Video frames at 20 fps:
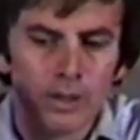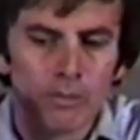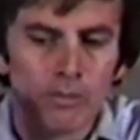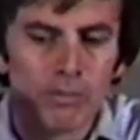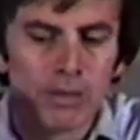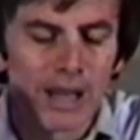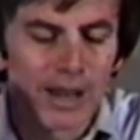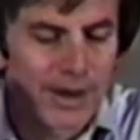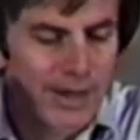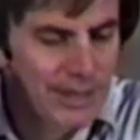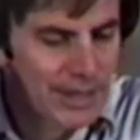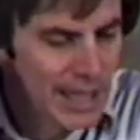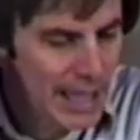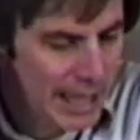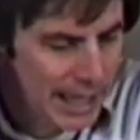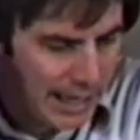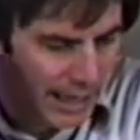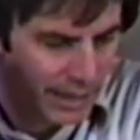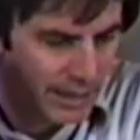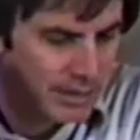blood on the
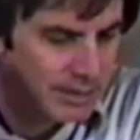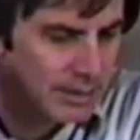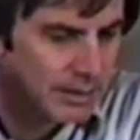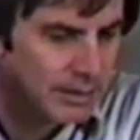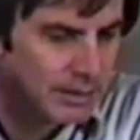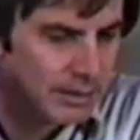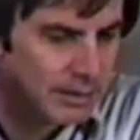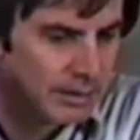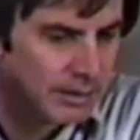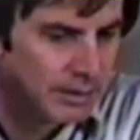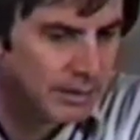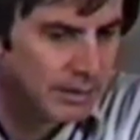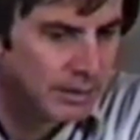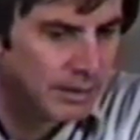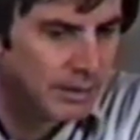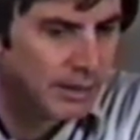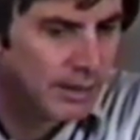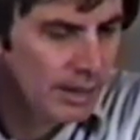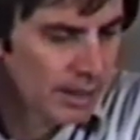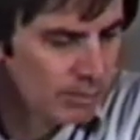hand,
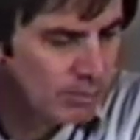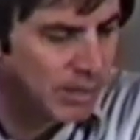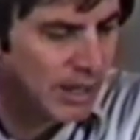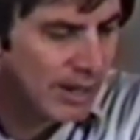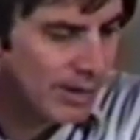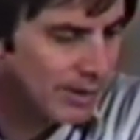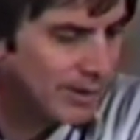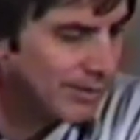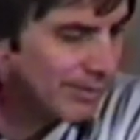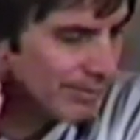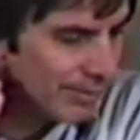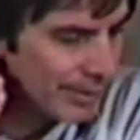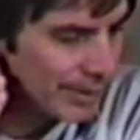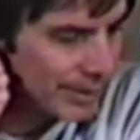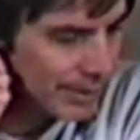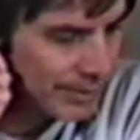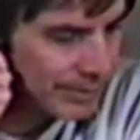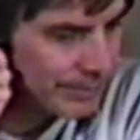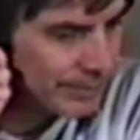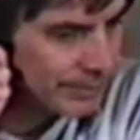and blood on the foot,
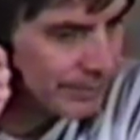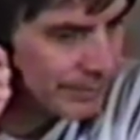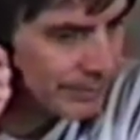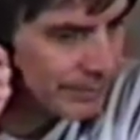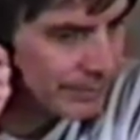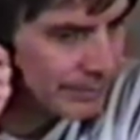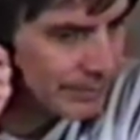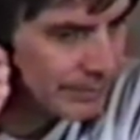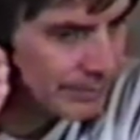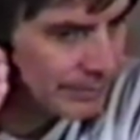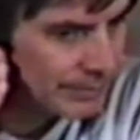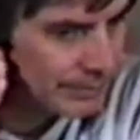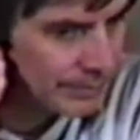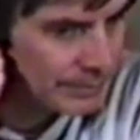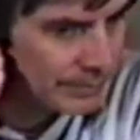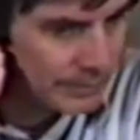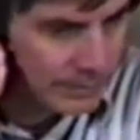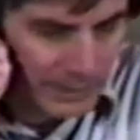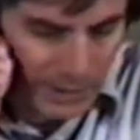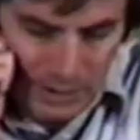
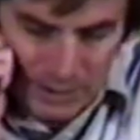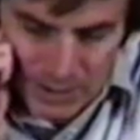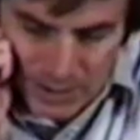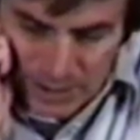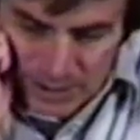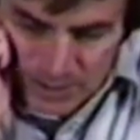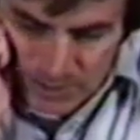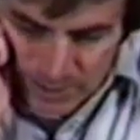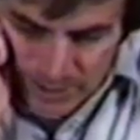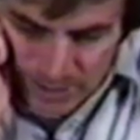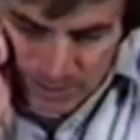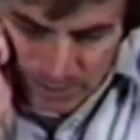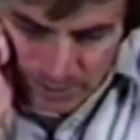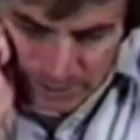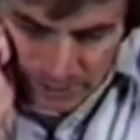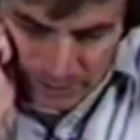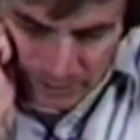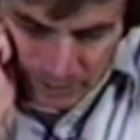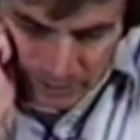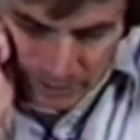because that's where they
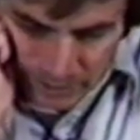put it.